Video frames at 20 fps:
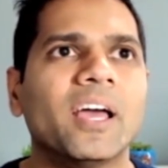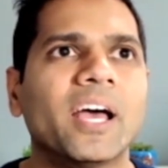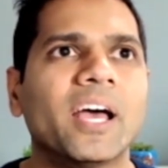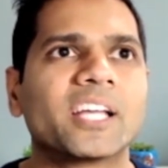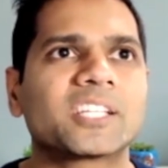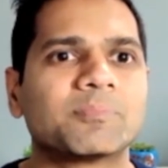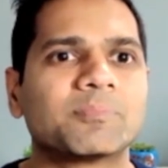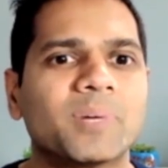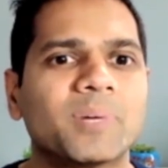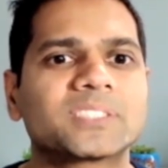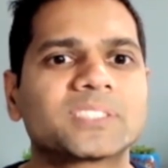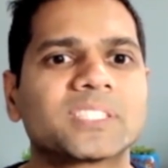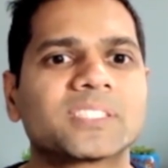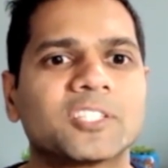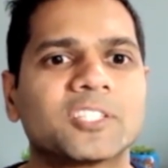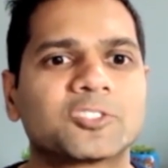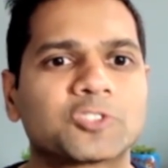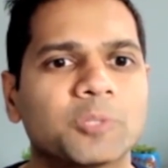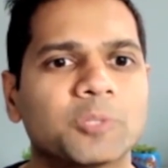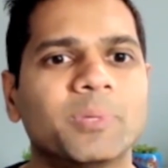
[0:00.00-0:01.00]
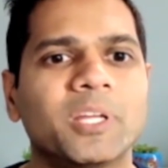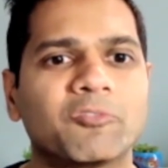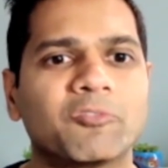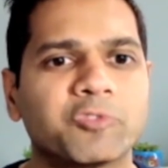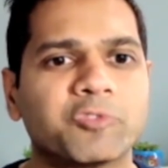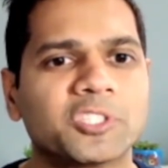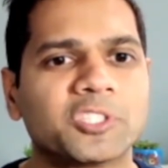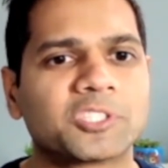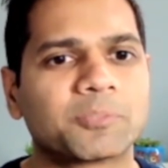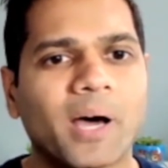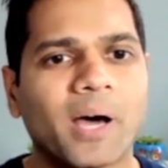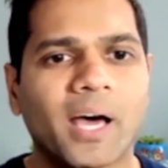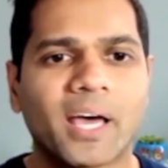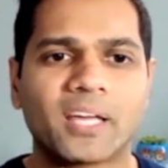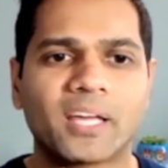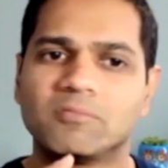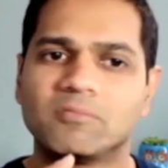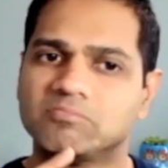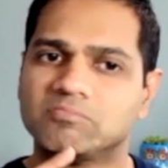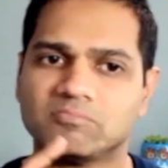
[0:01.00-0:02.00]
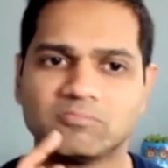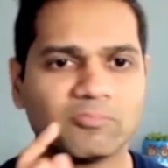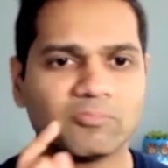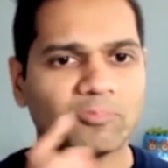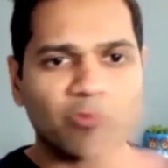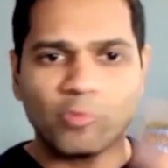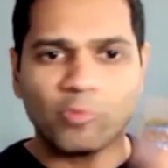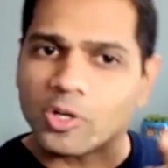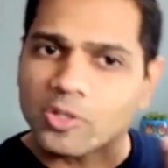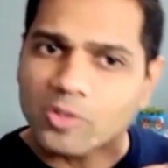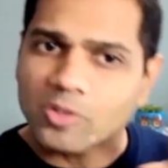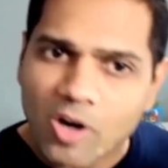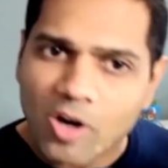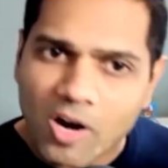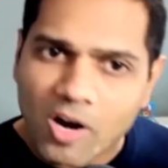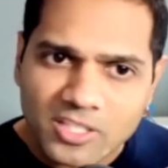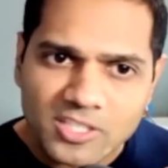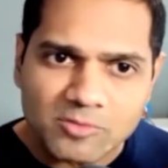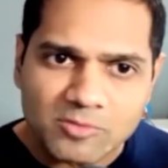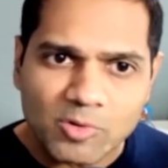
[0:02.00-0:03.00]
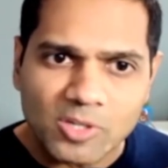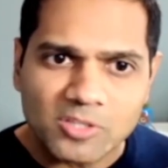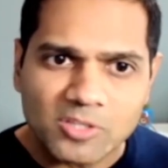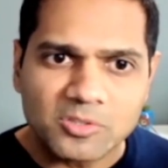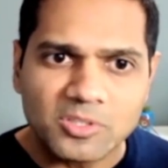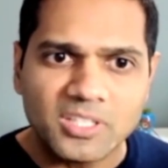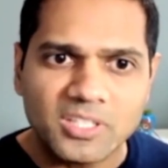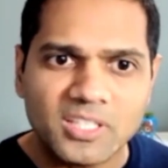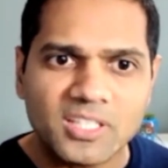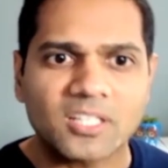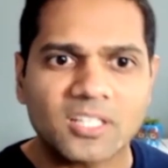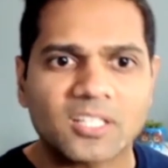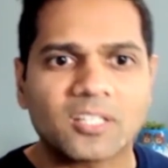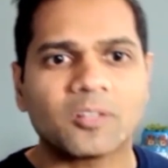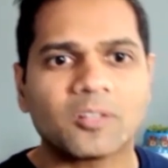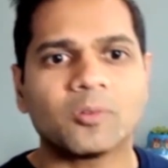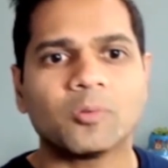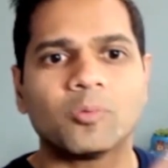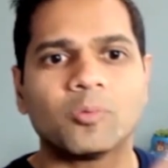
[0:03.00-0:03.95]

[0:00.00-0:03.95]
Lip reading: as much as it should be influenced by what your audience wants to hear.